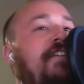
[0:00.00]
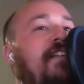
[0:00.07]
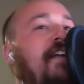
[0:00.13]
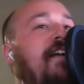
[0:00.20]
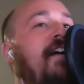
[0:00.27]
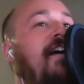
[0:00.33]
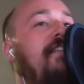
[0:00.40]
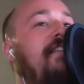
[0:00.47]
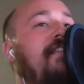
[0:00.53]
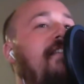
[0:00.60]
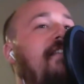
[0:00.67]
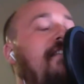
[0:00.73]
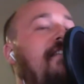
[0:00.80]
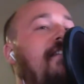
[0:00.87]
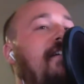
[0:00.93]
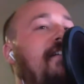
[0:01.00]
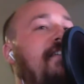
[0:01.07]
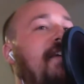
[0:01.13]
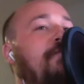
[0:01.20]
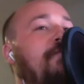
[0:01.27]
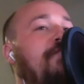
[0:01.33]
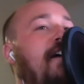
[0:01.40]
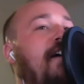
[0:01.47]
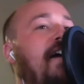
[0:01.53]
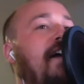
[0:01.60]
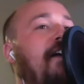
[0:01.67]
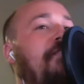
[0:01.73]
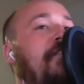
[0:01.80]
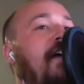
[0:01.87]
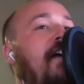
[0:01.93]
got the table saw I
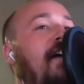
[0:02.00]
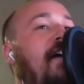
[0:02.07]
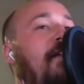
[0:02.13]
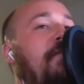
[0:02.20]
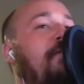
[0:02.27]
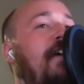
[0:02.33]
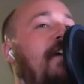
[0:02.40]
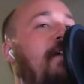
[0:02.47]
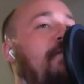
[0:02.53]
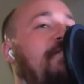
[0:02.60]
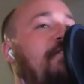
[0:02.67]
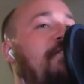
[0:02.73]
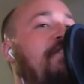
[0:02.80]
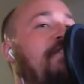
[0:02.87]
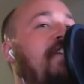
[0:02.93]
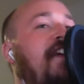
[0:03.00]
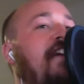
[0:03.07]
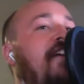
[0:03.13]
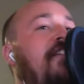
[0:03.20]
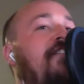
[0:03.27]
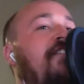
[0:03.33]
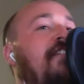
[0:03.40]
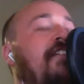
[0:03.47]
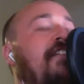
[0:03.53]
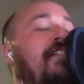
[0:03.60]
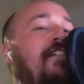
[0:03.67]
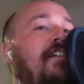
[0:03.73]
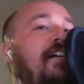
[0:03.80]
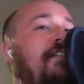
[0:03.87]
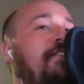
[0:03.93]
have now, I was still scared
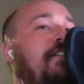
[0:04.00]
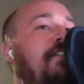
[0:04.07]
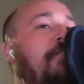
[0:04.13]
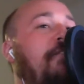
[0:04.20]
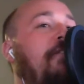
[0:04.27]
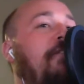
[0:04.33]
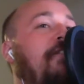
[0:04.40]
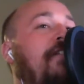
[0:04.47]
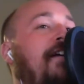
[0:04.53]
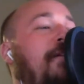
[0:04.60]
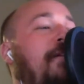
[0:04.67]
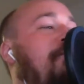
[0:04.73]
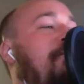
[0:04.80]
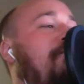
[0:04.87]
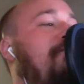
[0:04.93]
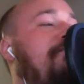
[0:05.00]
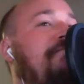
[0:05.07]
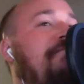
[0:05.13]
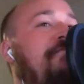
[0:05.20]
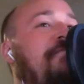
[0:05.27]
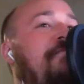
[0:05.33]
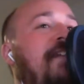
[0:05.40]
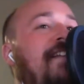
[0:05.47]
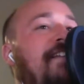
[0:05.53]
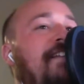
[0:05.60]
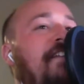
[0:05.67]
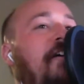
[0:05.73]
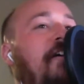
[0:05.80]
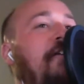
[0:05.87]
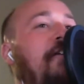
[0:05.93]
of the little I had like
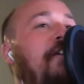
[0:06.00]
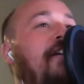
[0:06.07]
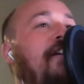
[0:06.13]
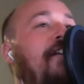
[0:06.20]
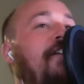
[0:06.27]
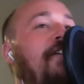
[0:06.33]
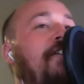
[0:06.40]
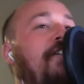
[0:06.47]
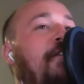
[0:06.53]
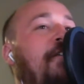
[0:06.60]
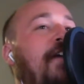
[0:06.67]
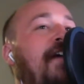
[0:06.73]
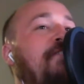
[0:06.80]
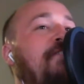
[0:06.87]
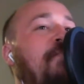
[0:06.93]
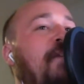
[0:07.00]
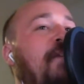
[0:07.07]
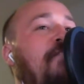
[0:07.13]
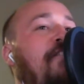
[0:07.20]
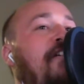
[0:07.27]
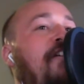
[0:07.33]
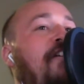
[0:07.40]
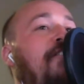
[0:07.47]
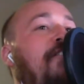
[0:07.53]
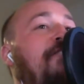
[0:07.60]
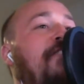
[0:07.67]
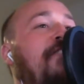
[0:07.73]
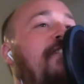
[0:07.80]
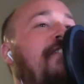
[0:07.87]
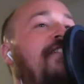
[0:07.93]
the $100 Craftsman
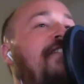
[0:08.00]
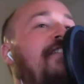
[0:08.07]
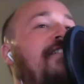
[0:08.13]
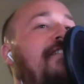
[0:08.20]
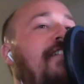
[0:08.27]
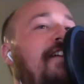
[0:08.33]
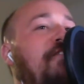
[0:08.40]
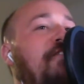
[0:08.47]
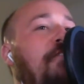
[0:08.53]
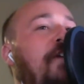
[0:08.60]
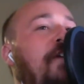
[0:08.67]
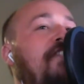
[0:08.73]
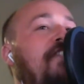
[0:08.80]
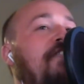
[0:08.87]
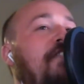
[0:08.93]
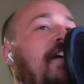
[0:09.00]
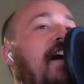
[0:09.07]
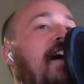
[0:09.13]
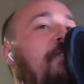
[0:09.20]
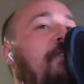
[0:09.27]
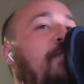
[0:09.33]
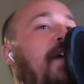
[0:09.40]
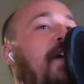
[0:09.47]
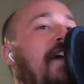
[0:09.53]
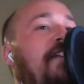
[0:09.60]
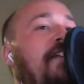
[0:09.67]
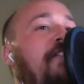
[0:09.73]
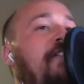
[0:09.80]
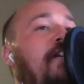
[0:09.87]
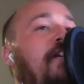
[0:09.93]
Evolve, like direct drive,
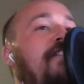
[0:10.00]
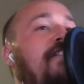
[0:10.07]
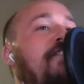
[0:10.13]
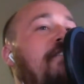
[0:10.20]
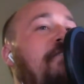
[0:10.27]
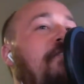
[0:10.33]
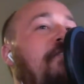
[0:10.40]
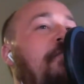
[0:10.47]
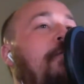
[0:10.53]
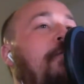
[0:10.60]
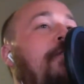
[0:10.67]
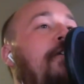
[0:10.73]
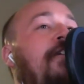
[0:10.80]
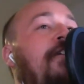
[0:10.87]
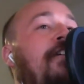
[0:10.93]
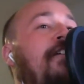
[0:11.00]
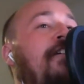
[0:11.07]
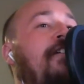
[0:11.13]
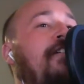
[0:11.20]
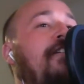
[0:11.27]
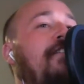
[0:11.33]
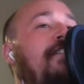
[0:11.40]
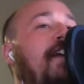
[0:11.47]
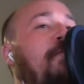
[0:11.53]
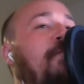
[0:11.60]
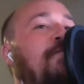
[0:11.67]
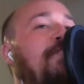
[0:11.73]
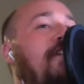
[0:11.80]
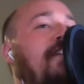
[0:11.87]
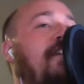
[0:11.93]
rattle across the floor
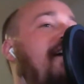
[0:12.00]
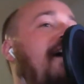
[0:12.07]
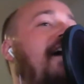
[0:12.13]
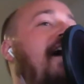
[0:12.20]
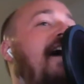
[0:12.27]
table saw. Like I